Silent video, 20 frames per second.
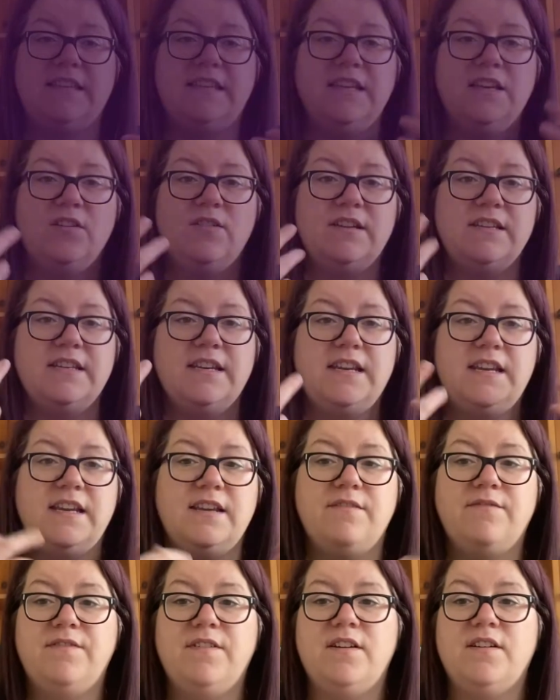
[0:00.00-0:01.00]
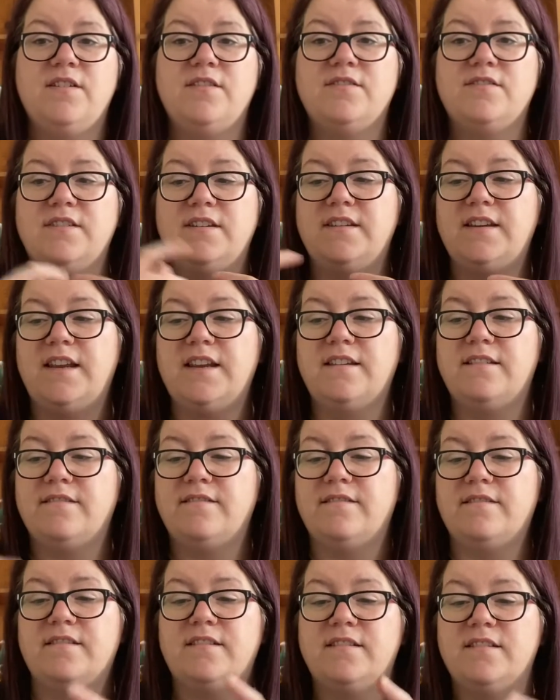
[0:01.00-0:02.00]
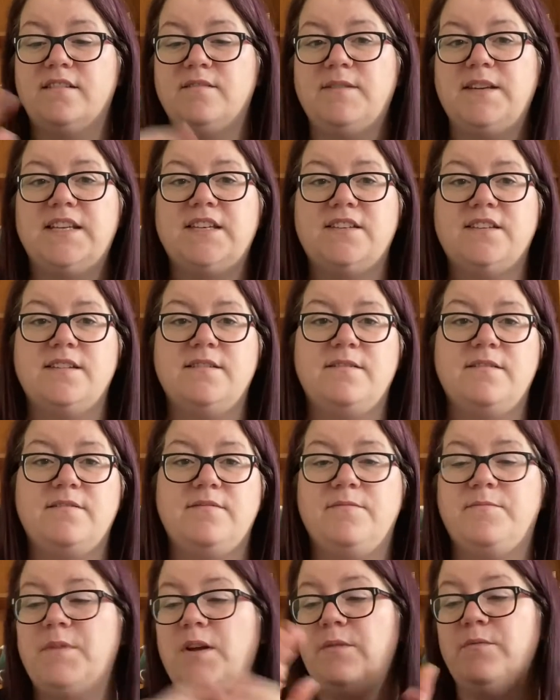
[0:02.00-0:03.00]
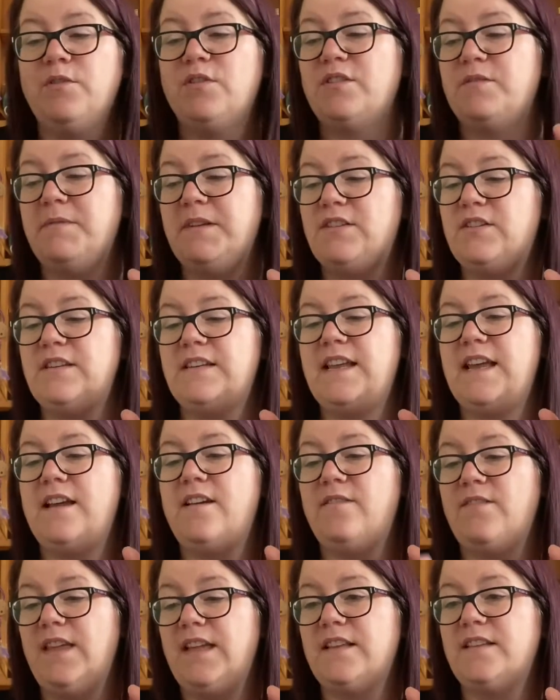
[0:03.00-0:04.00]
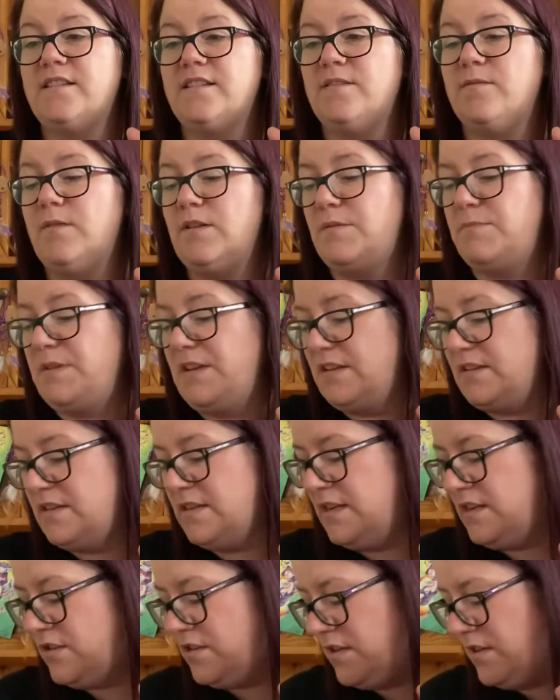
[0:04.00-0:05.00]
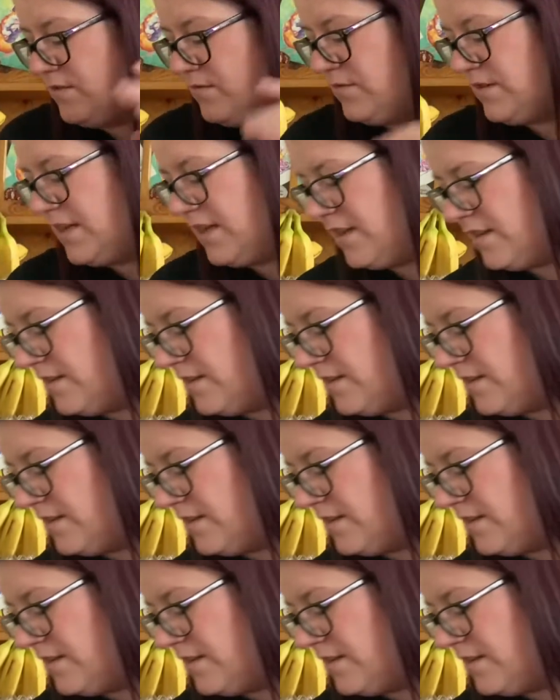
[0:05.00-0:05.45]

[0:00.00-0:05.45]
idea first and then switched to, but I'm not switching now, that's quite a bit of stitching on there.